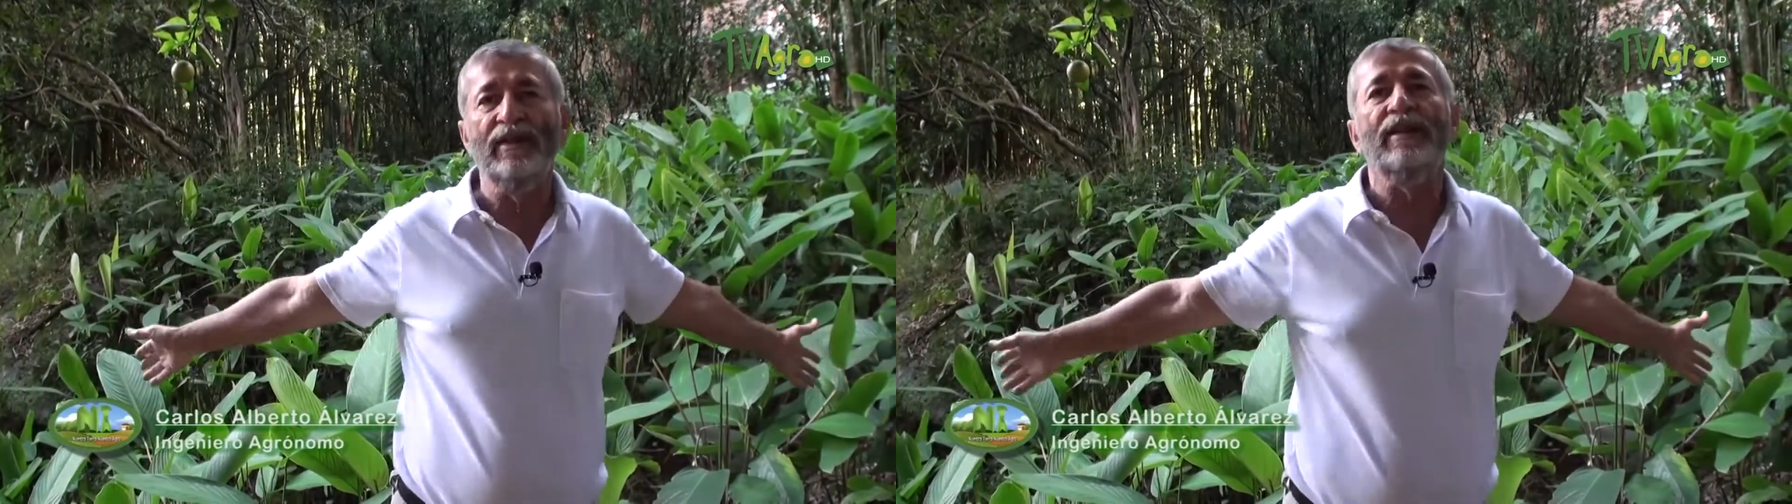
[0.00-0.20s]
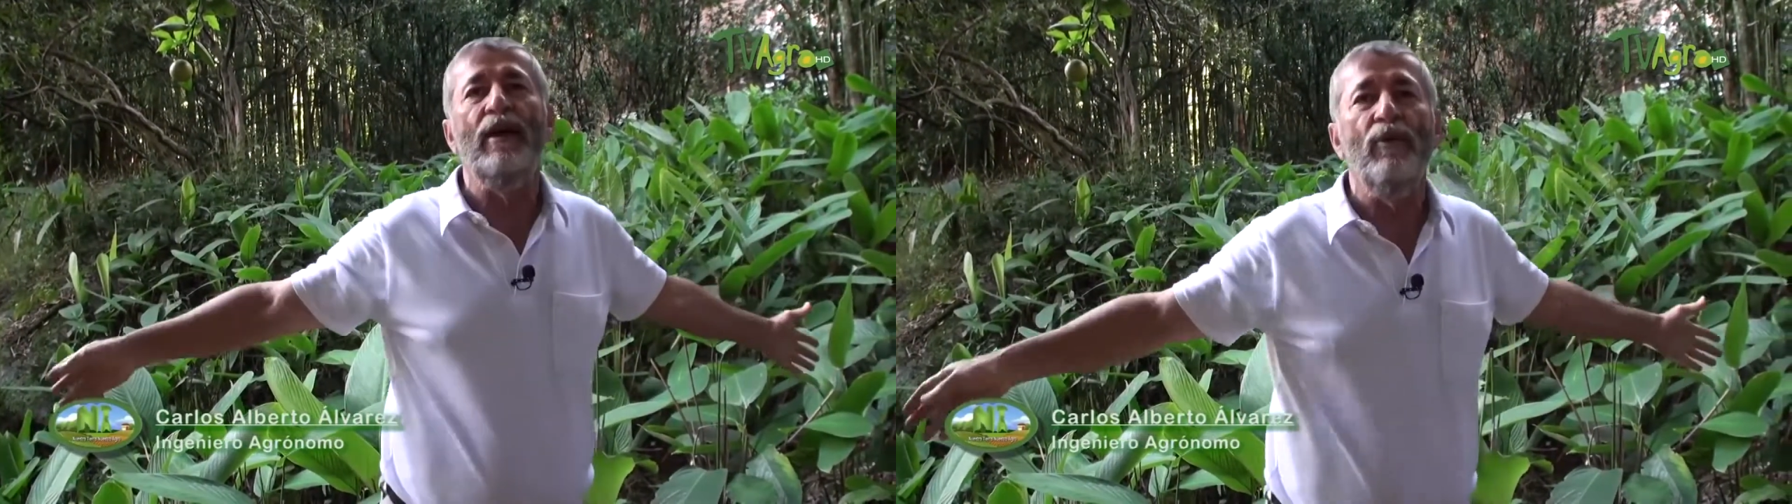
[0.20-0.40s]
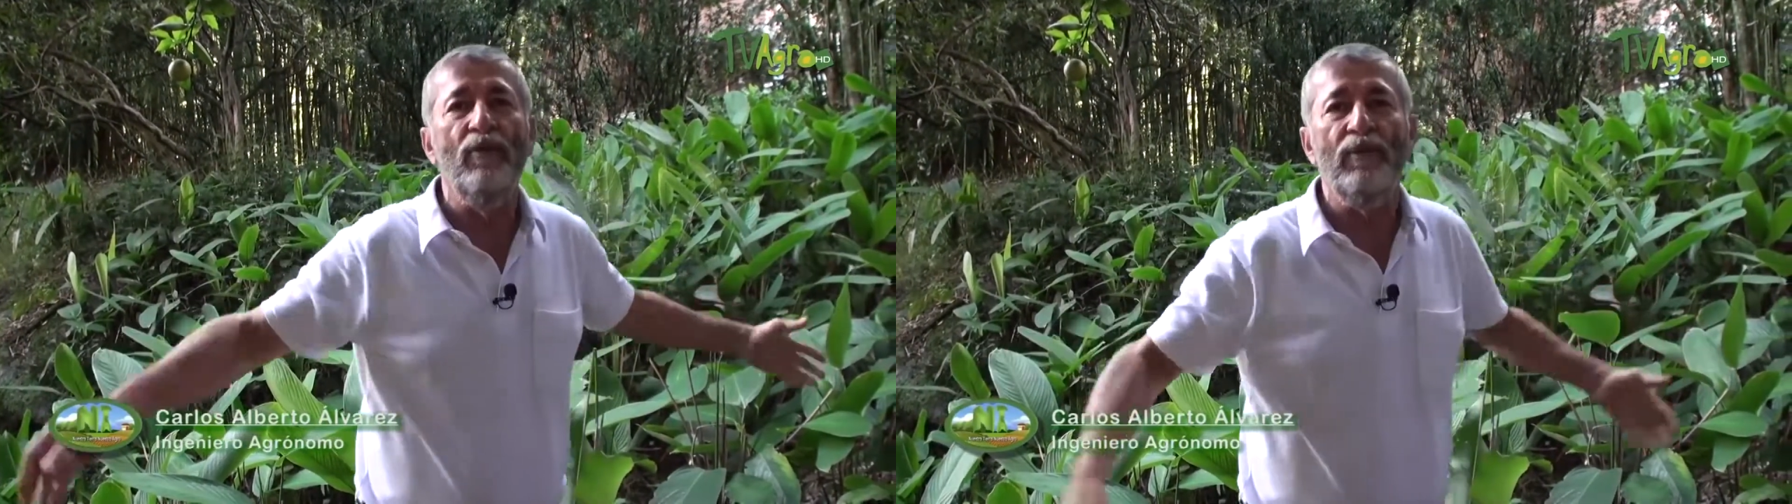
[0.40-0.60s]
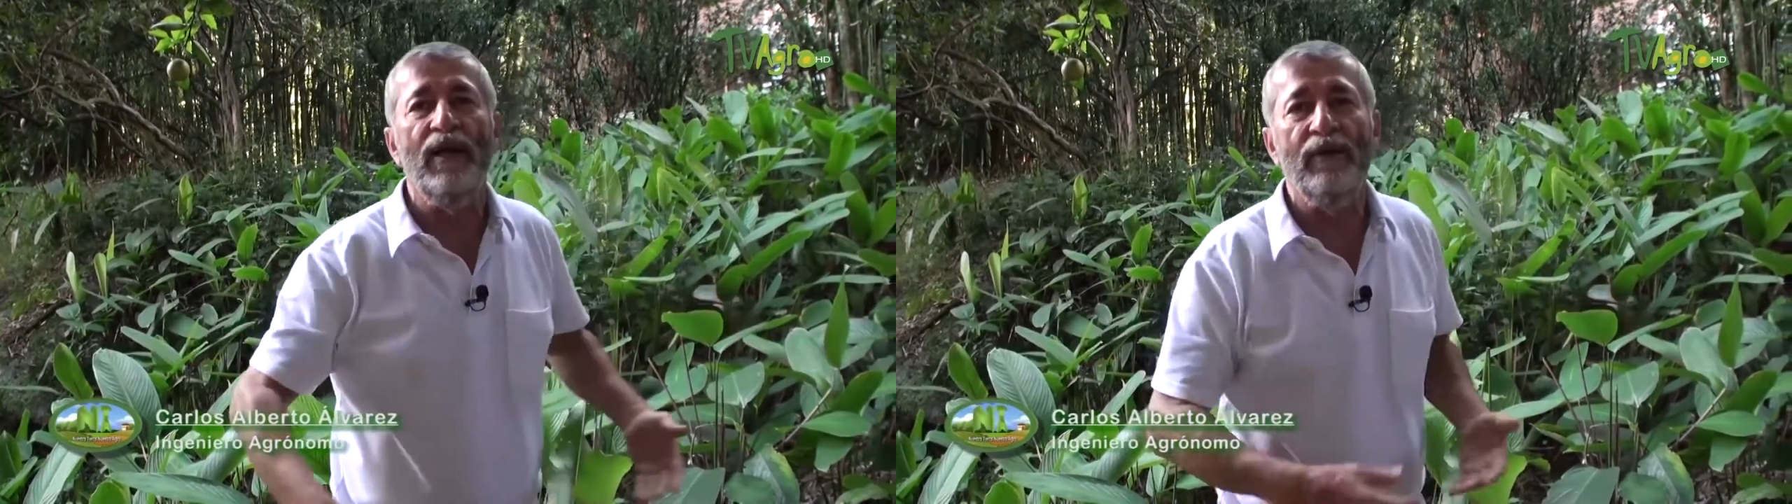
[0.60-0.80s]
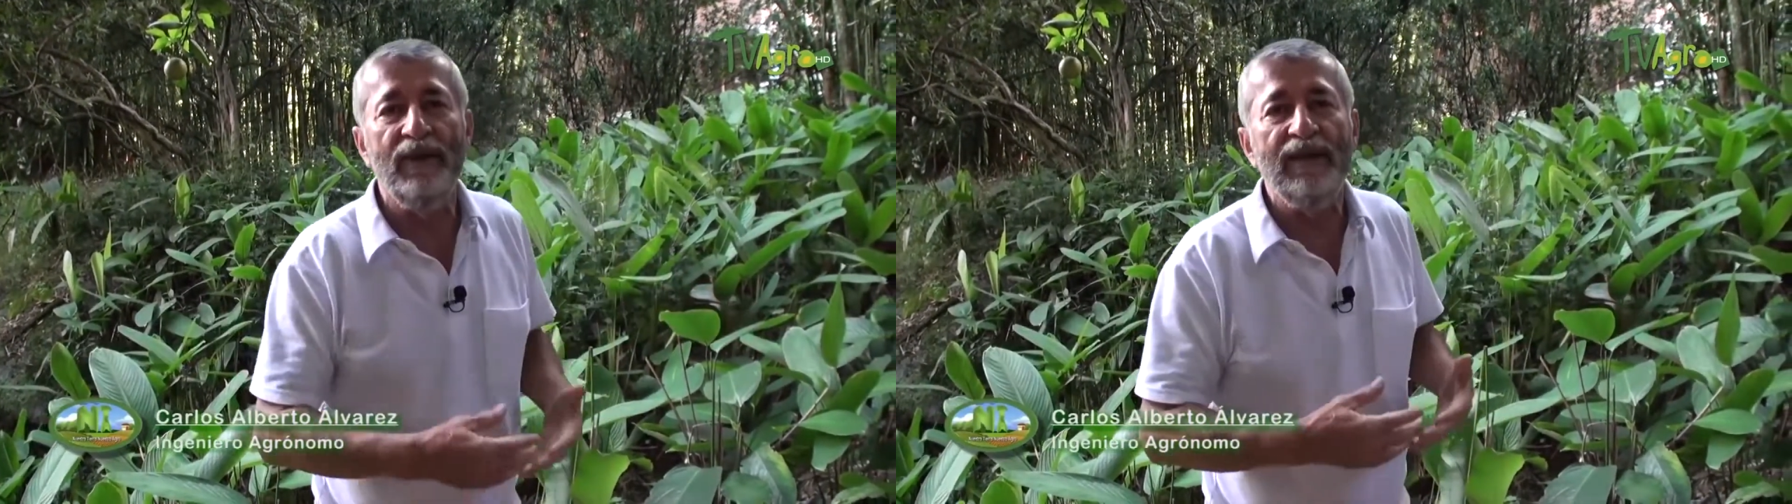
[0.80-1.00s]
pump
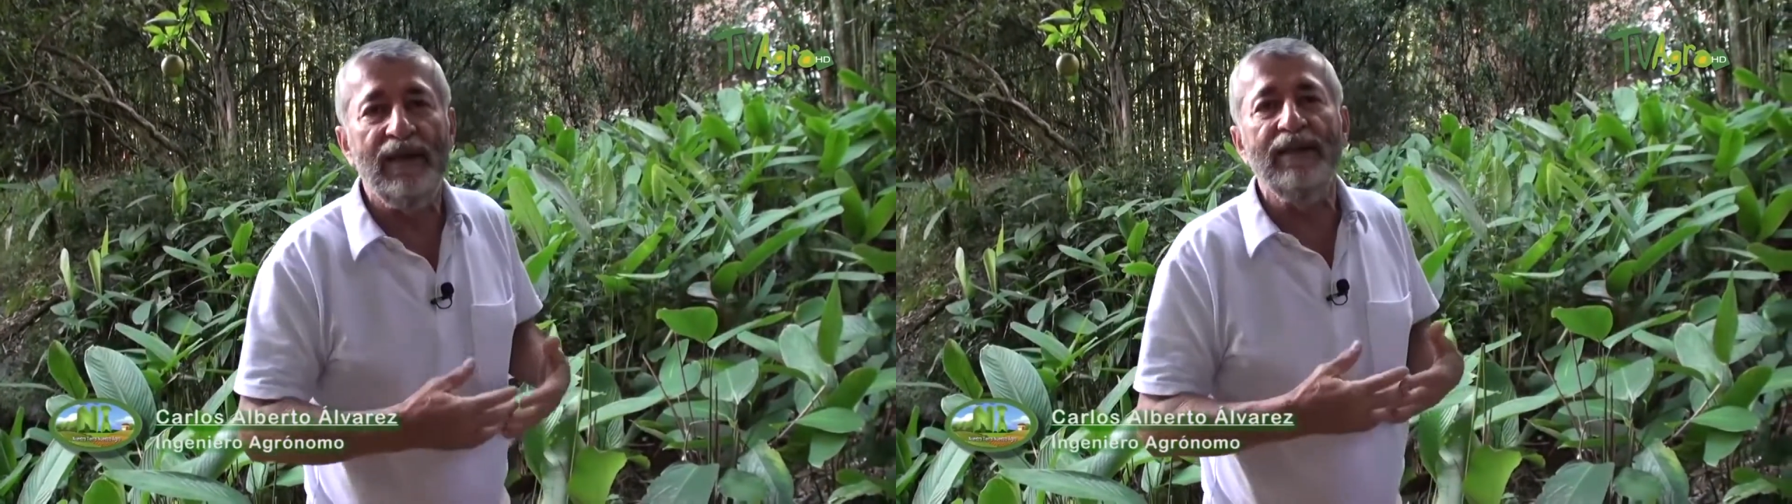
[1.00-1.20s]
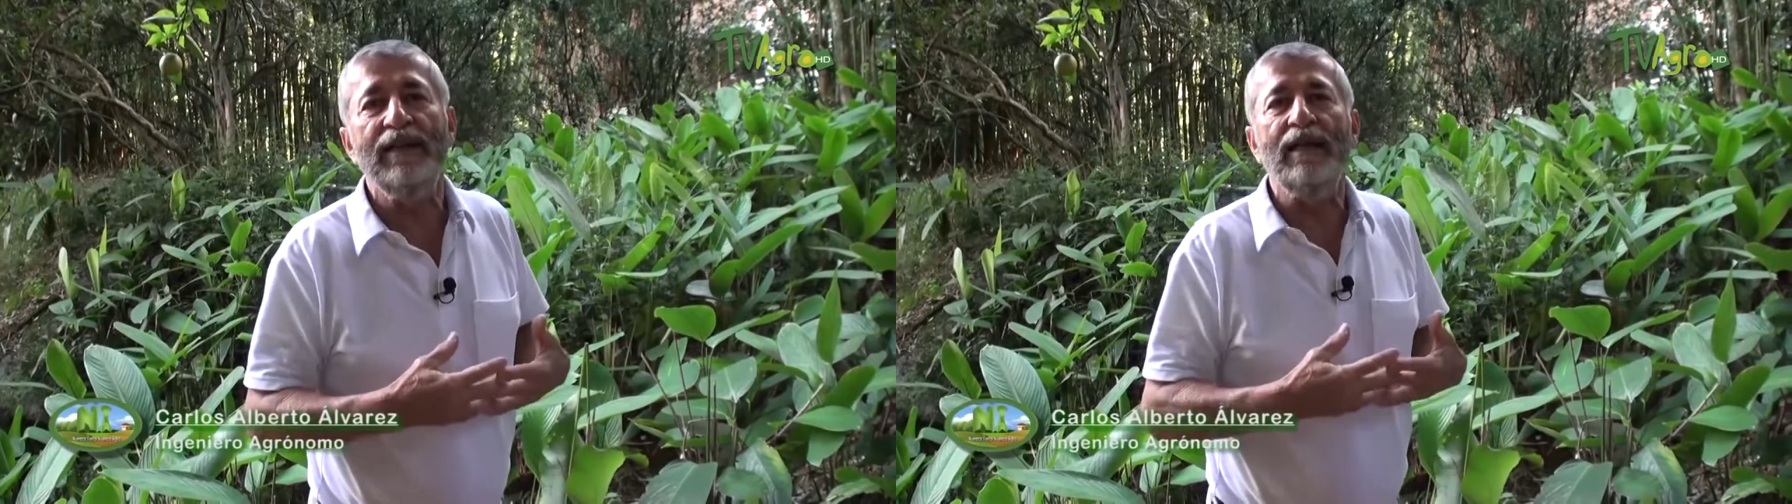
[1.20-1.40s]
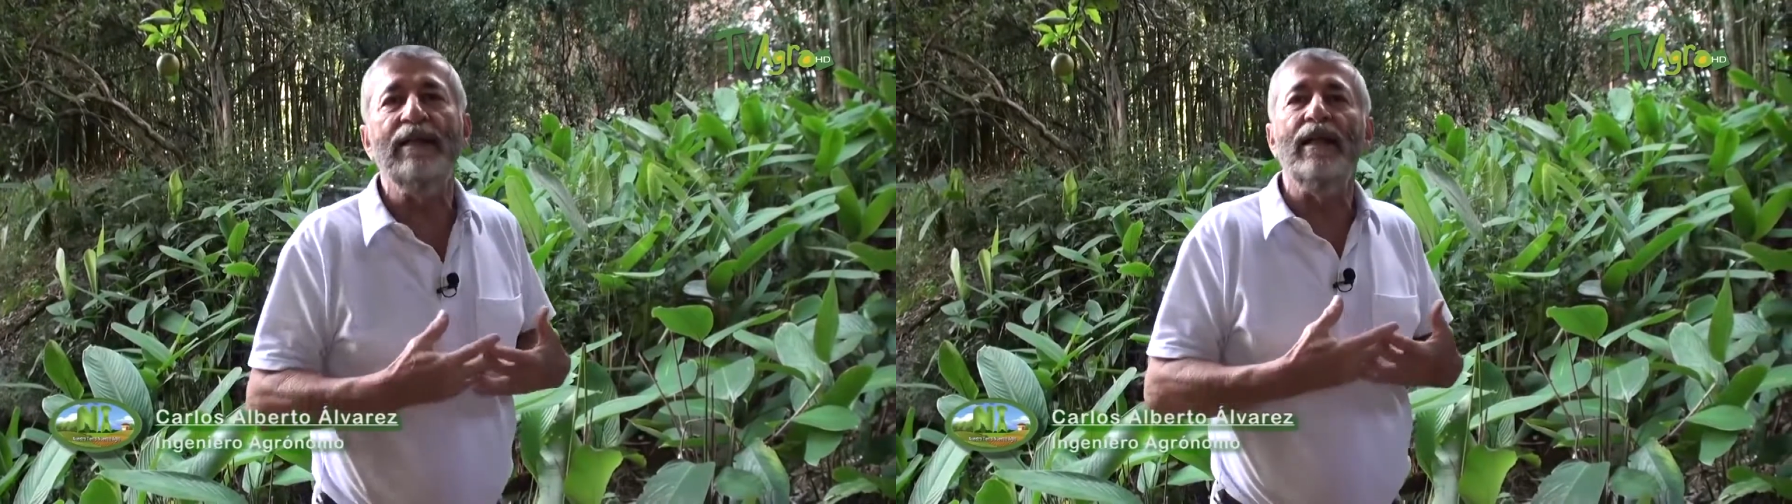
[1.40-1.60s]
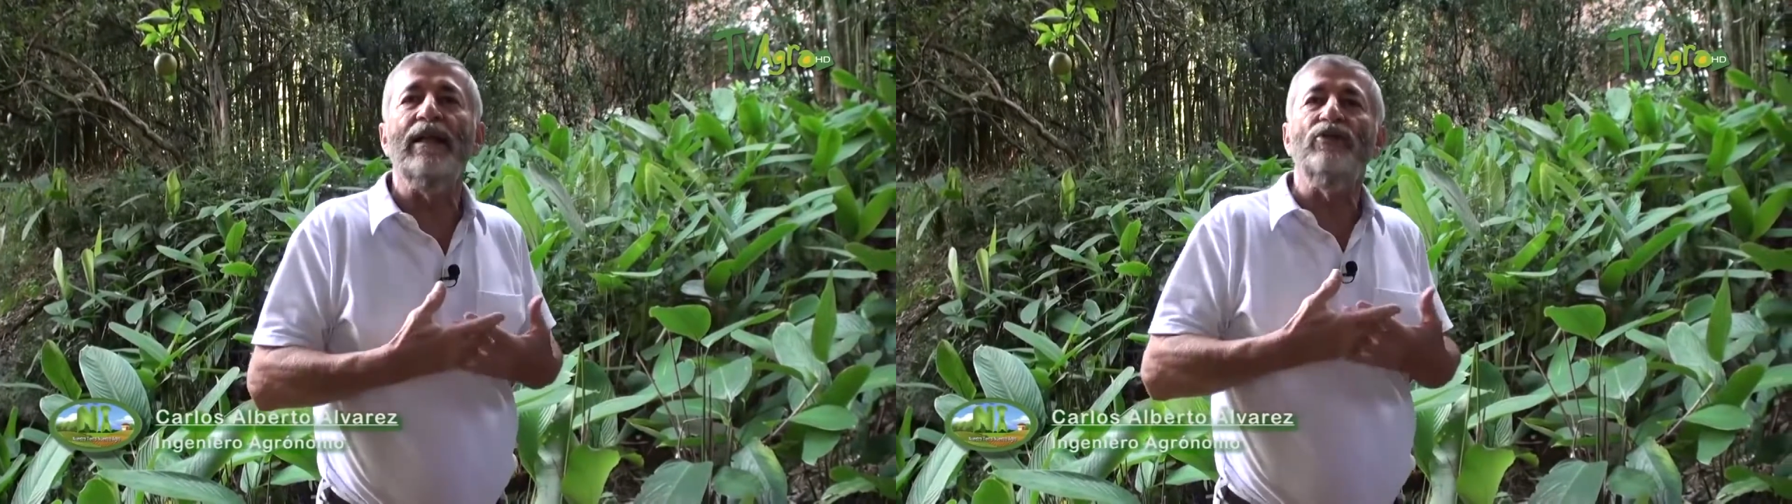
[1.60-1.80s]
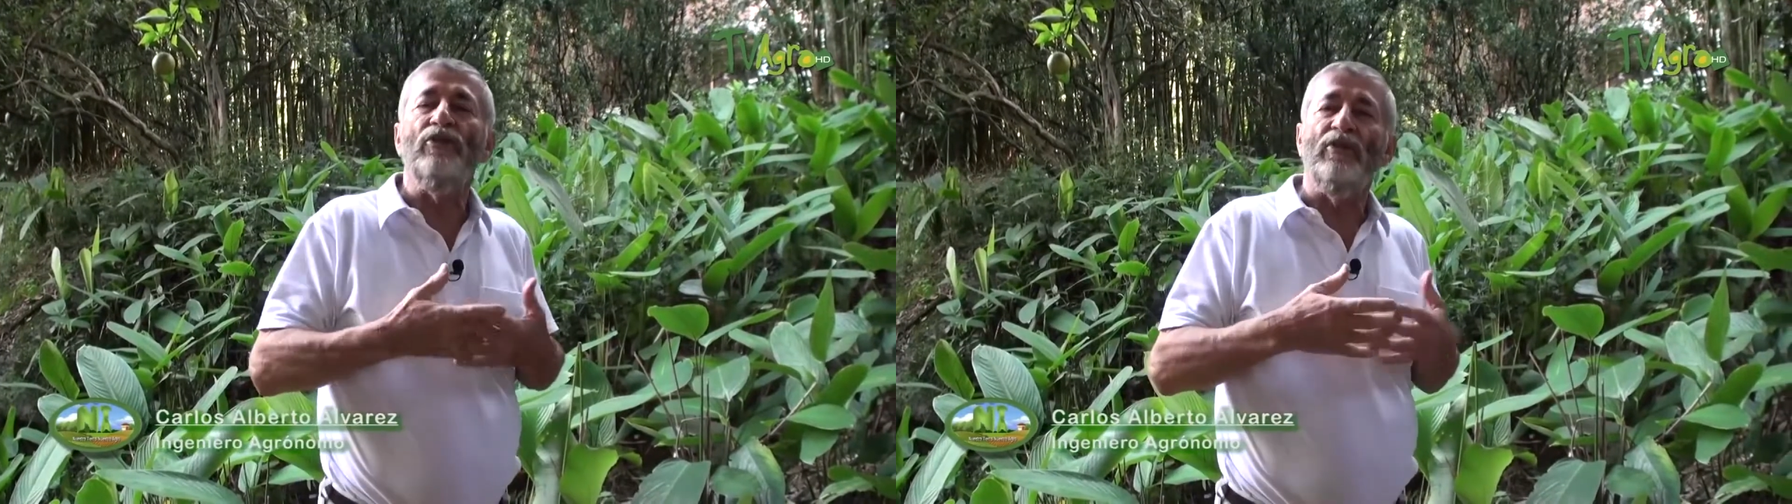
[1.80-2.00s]
made with the
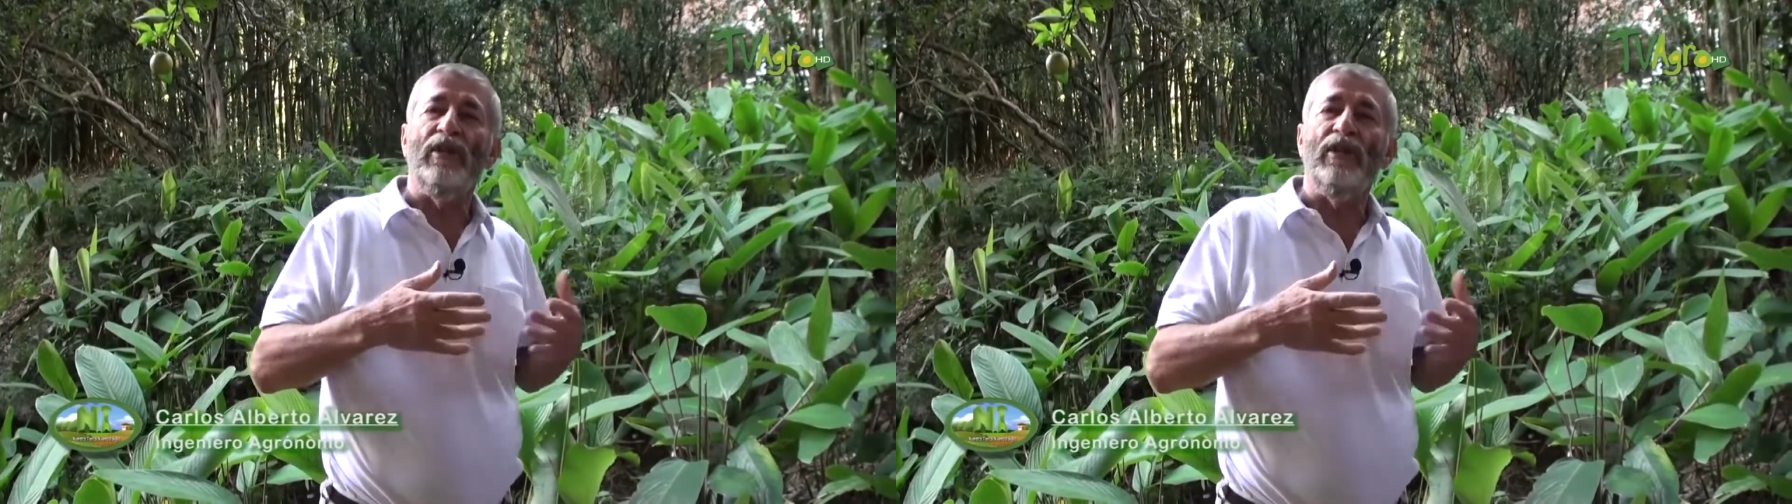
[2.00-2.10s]
fertilizer